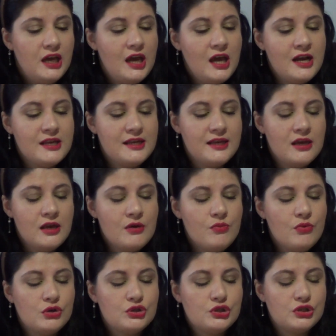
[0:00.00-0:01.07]
and he
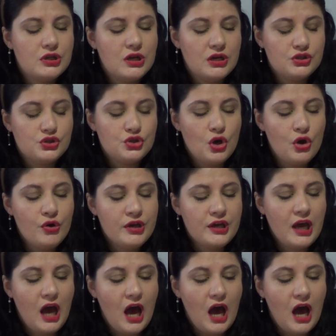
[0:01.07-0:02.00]
was showing